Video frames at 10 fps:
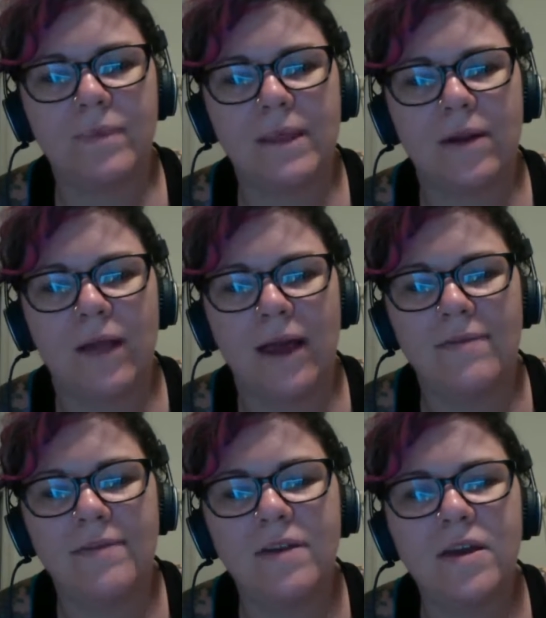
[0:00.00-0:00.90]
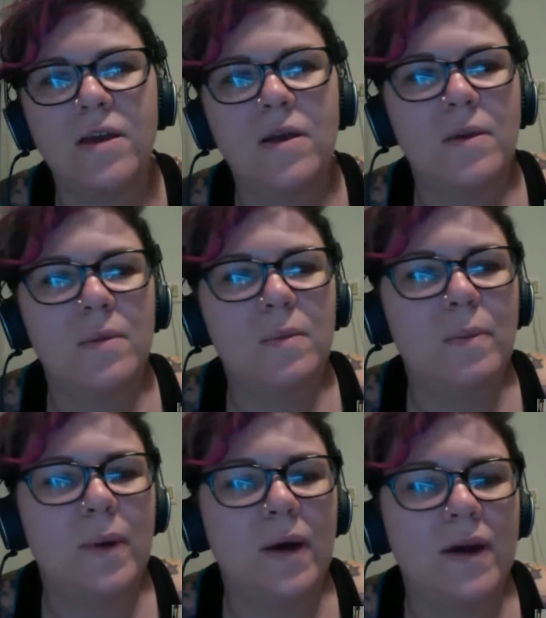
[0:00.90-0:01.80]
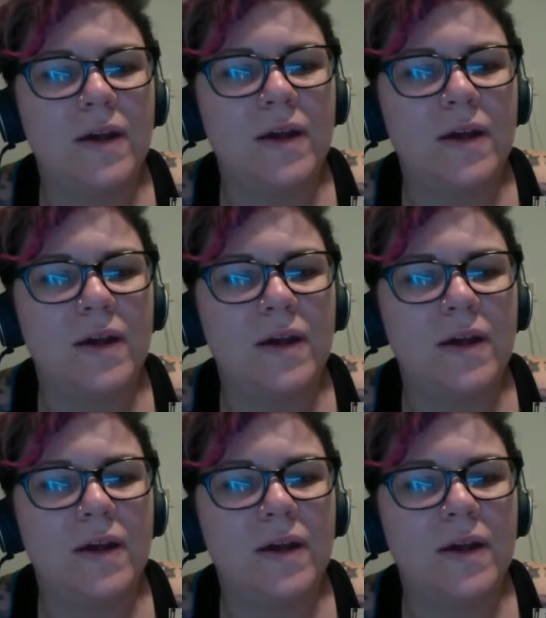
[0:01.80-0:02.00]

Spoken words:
their lives. But